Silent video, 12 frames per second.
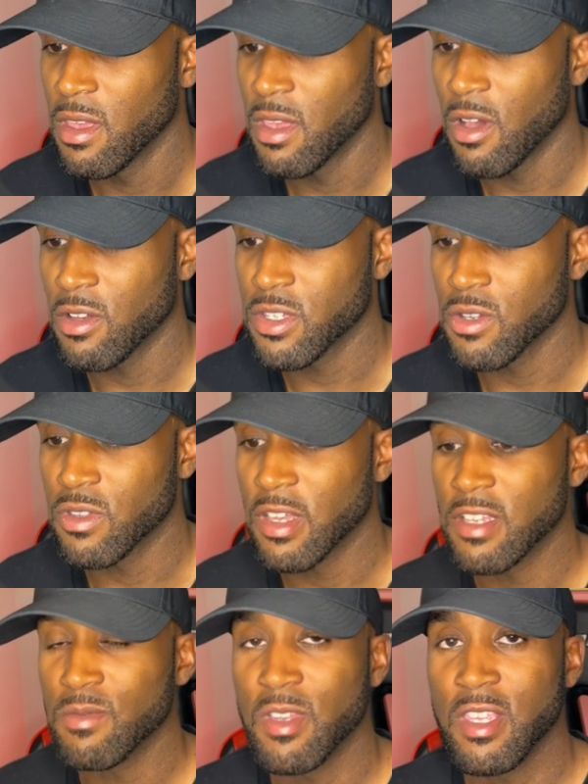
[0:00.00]
Also
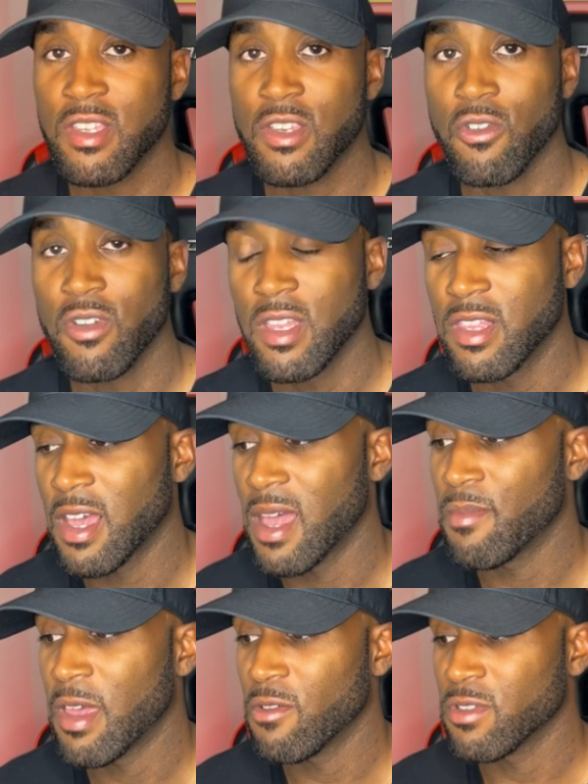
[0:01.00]
tells me the screen
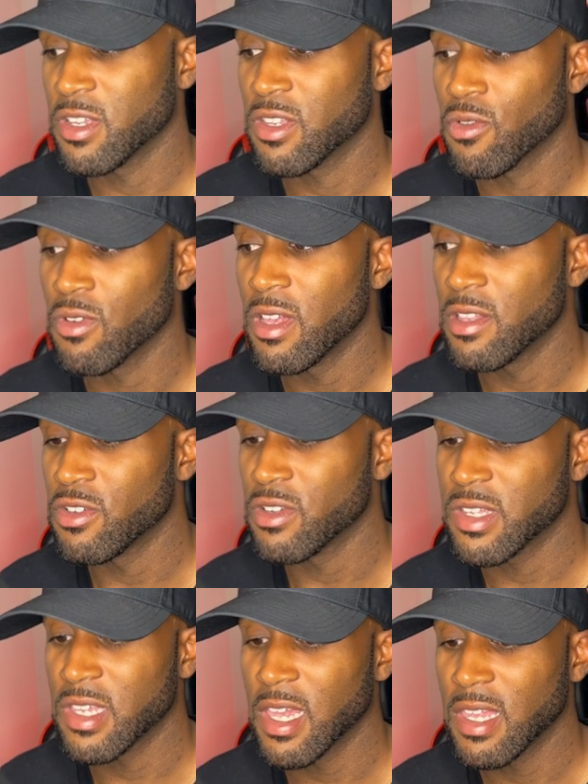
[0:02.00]
timeout, which is 300
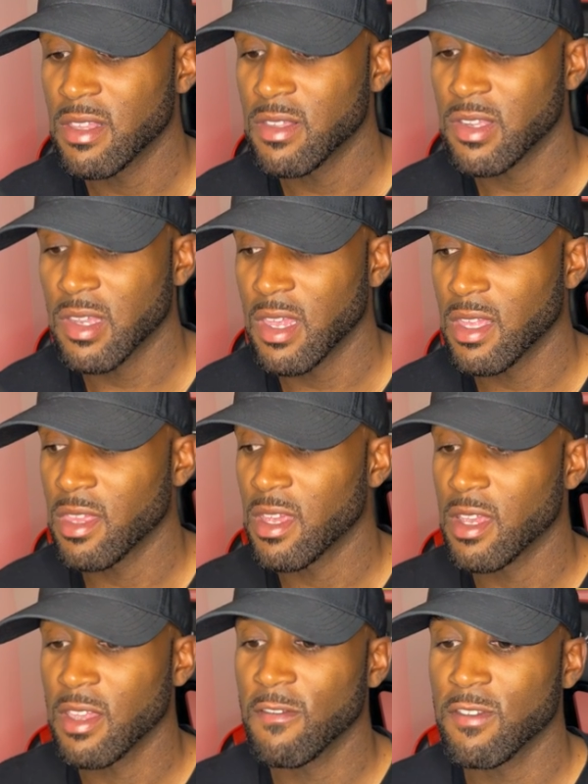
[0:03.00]
seconds, and then
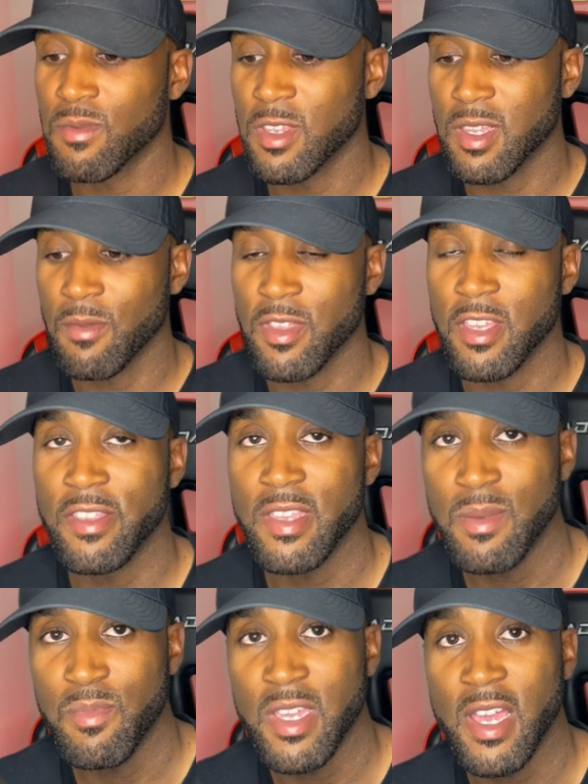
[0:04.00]
it gives me some of the
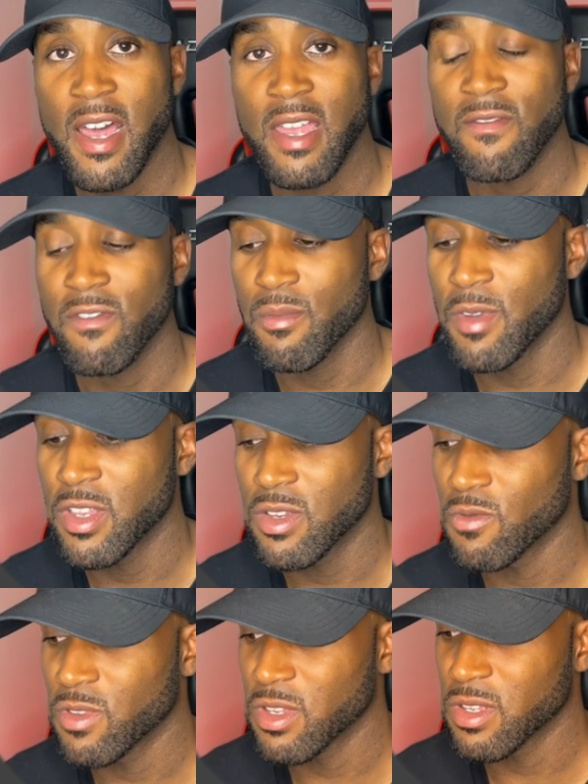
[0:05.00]
DPI
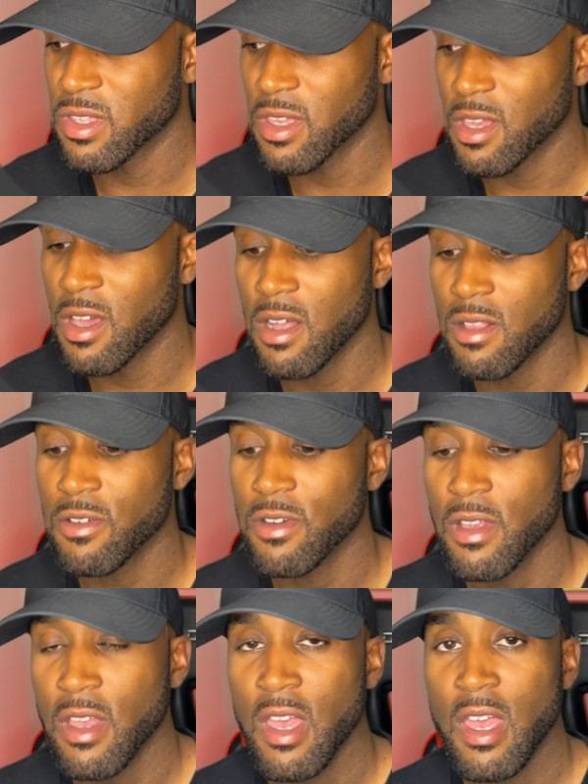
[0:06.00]
information, which is the color
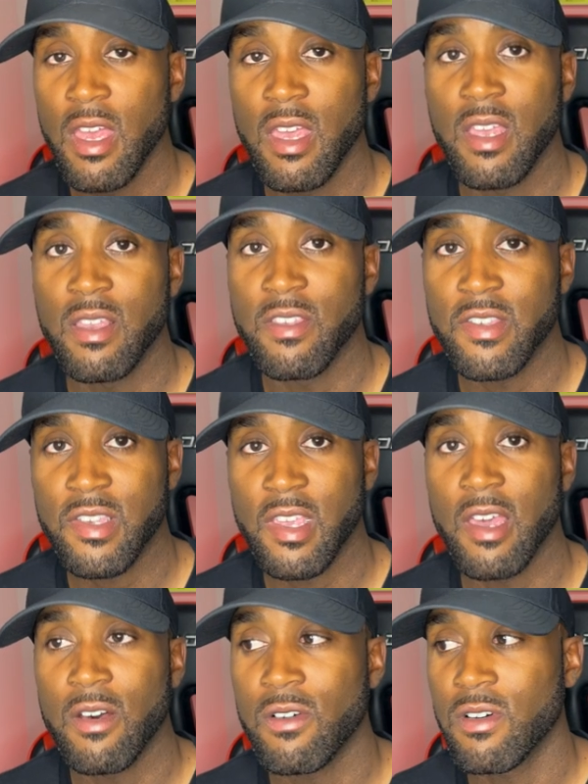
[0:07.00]
and the
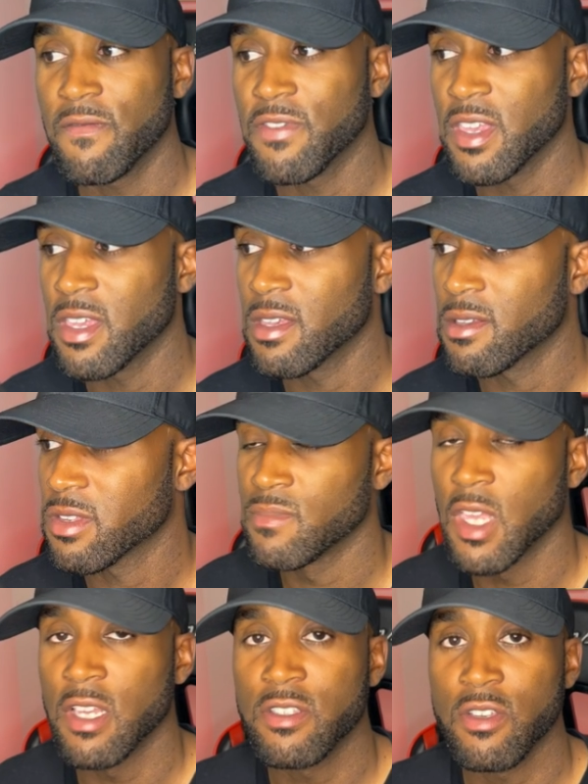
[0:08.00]
scale of things.
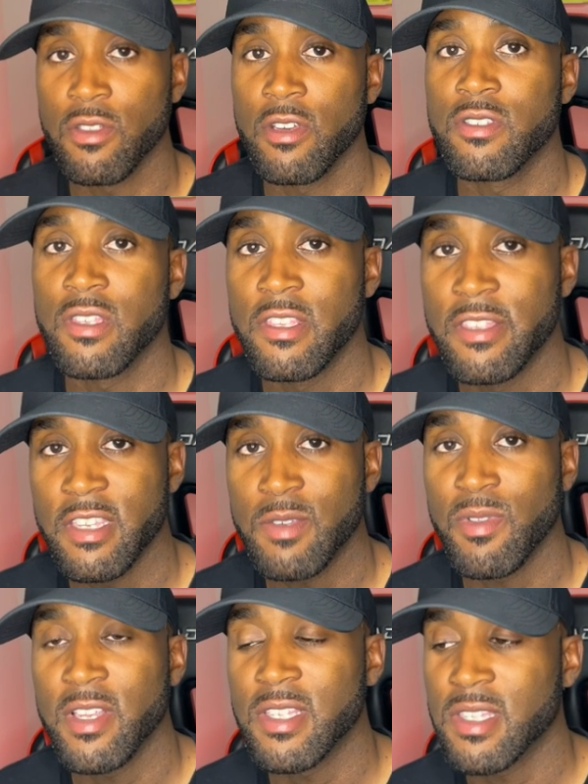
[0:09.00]
So those are the
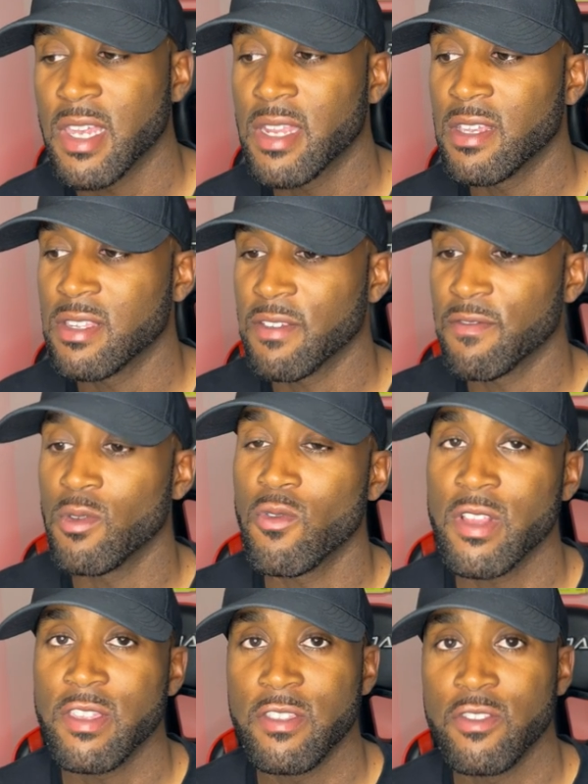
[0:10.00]
display settings. If you
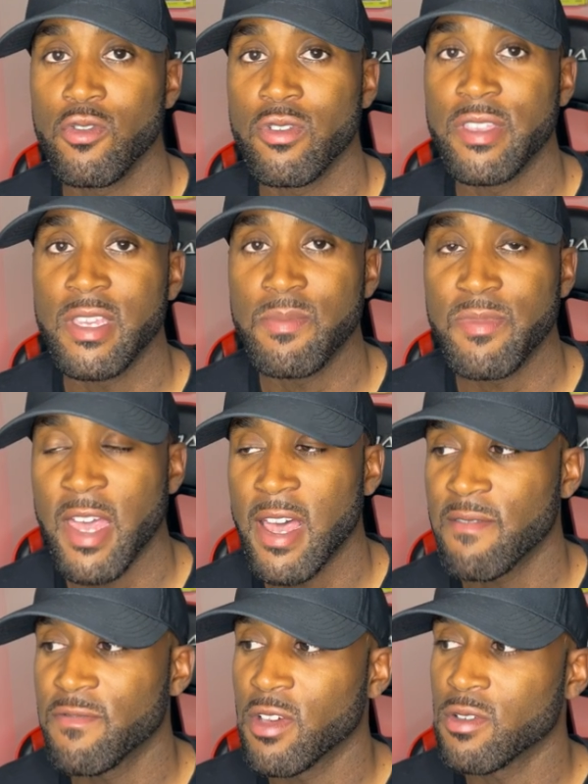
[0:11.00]
wanted to do a deep
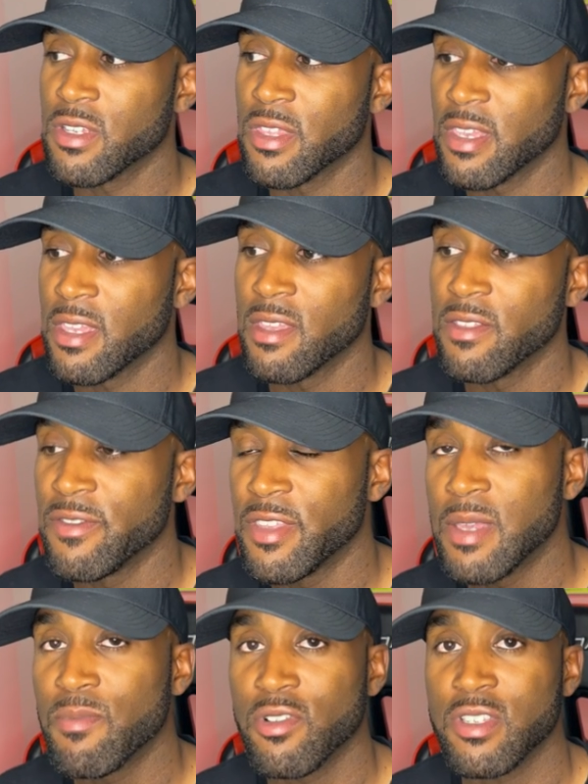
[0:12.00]
dive, those are the
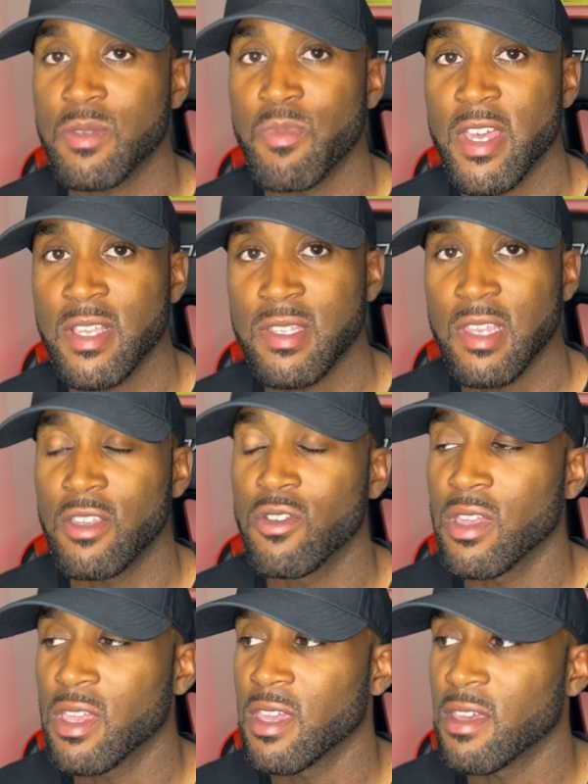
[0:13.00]
deeper specs that you
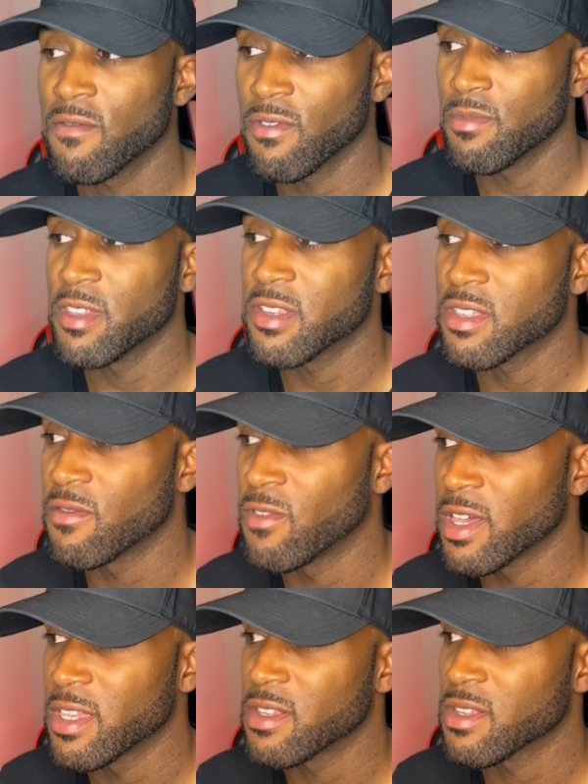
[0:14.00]
can get from this
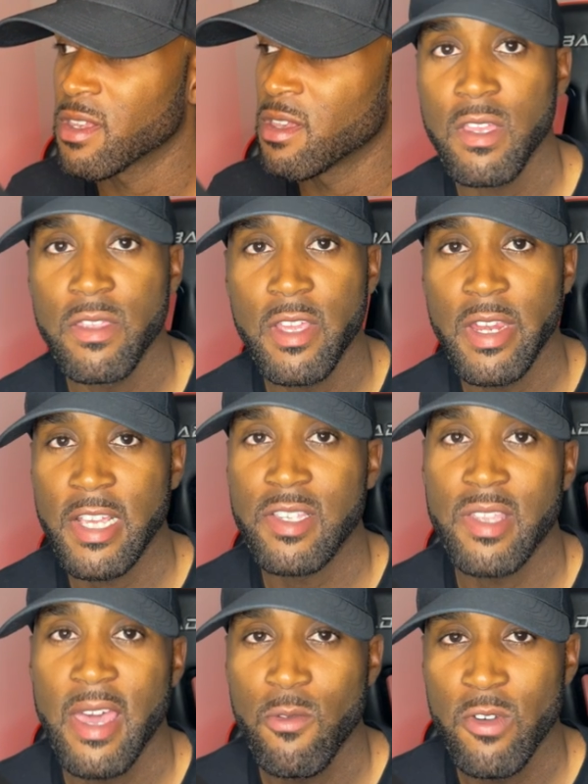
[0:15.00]
device. The
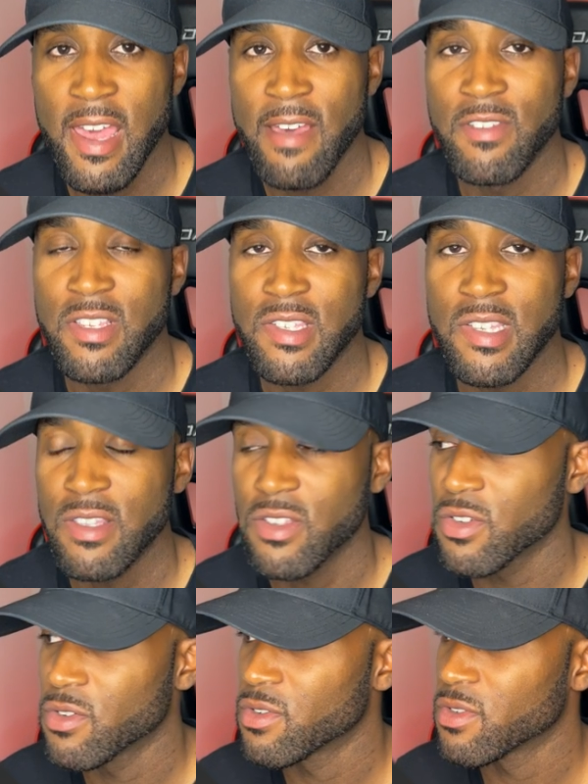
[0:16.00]
next tab we have is
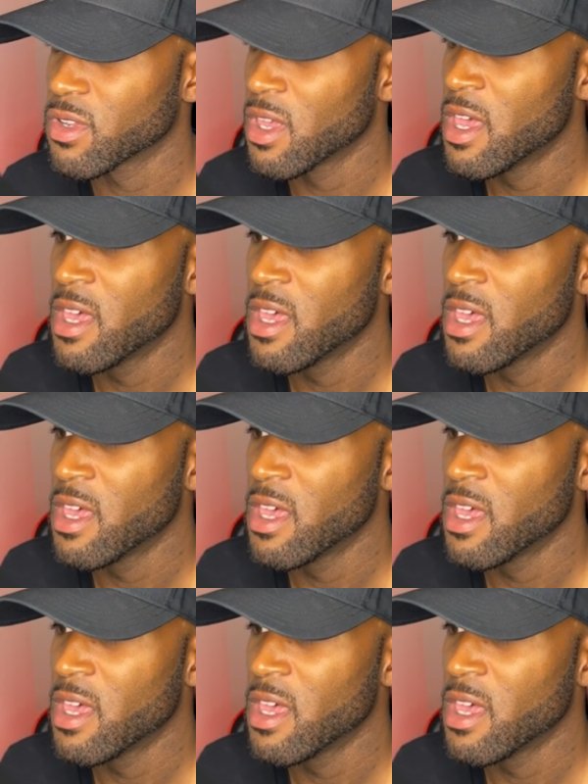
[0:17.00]
sensors.